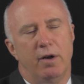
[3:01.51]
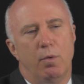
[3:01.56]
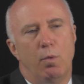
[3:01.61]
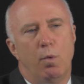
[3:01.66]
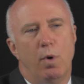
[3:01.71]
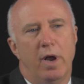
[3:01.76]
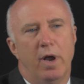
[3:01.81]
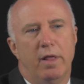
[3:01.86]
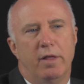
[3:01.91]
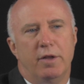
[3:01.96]

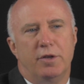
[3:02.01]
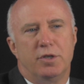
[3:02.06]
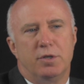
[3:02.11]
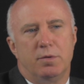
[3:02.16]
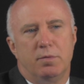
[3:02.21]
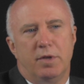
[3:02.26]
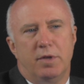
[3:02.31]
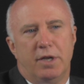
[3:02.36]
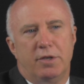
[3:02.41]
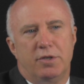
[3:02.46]
way
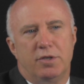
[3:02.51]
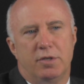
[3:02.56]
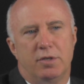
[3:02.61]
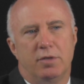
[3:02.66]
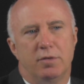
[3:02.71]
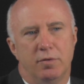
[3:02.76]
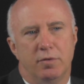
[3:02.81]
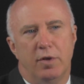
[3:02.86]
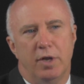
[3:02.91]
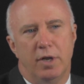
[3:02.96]
that's
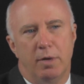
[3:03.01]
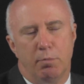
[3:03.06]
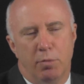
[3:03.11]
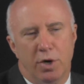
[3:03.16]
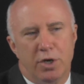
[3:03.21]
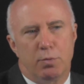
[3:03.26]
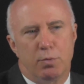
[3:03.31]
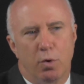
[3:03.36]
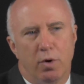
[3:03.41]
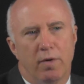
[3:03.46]

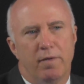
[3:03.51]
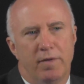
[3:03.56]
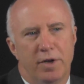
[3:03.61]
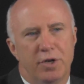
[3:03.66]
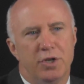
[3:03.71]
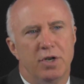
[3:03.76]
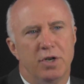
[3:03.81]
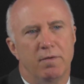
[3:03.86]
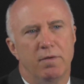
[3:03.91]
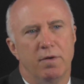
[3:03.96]
much more
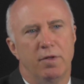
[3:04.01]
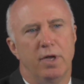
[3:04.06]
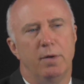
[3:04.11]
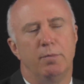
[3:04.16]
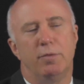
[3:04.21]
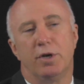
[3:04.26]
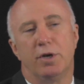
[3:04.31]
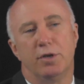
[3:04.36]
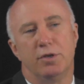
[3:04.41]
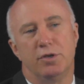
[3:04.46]
efficient for
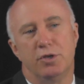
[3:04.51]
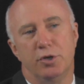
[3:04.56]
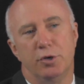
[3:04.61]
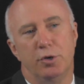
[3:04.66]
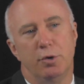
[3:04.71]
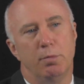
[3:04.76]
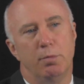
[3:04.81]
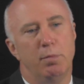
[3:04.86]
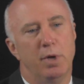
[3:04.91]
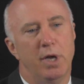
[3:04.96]
them to
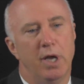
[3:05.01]
consume,